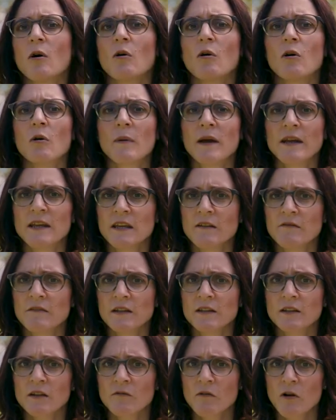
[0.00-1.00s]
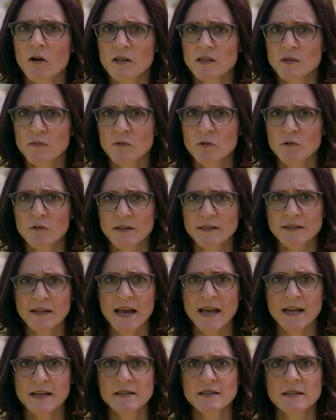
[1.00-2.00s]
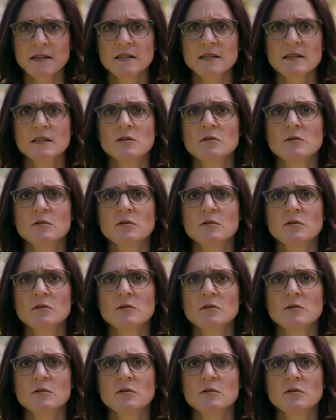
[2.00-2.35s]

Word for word: or by giving the world's poorest access